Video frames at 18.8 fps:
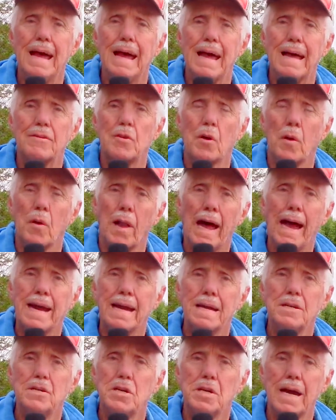So like
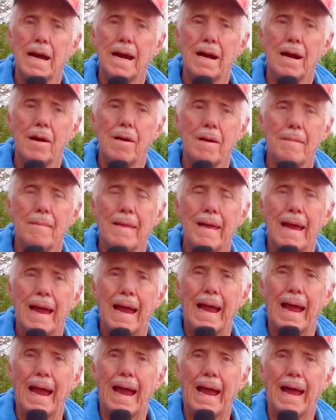and share
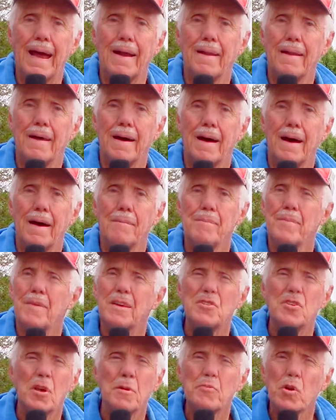and
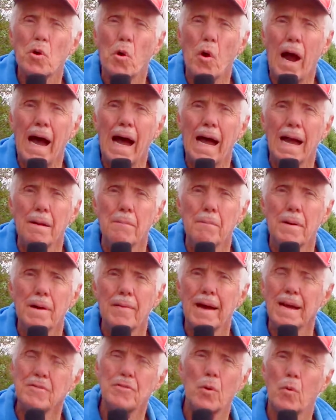subscribe.
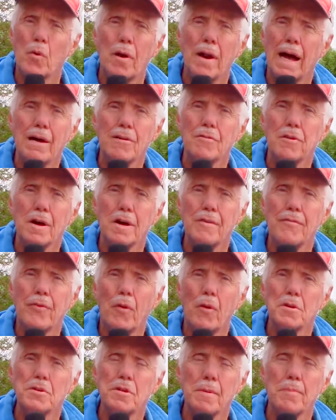That's a word I was looking
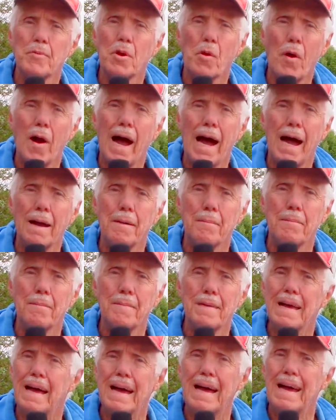for, subscribe.
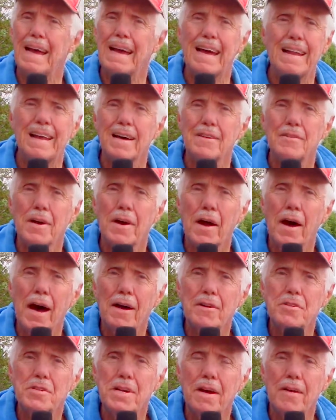It doesn't
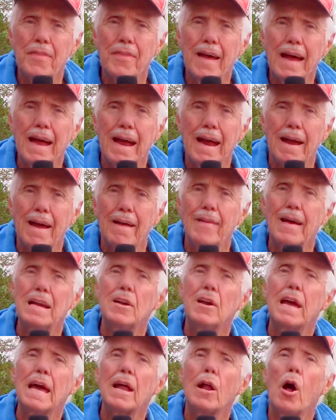cost you a thing, and then you
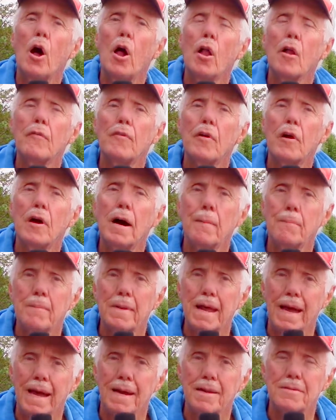get all of our
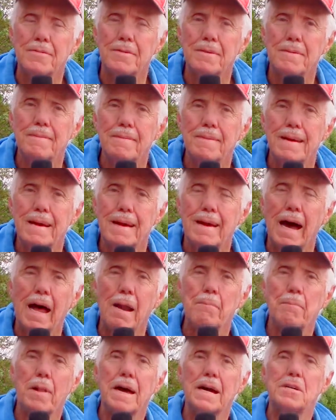updates.
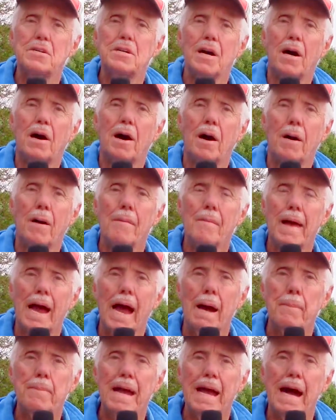God bless you all.
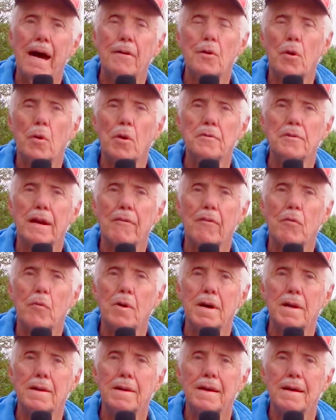Happy outdoors,
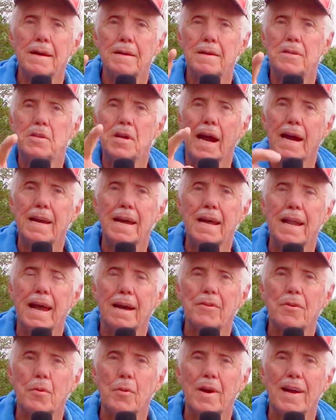everyone. Check you
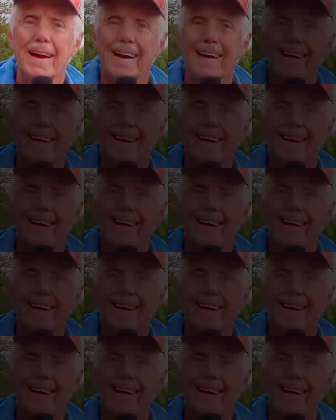next week.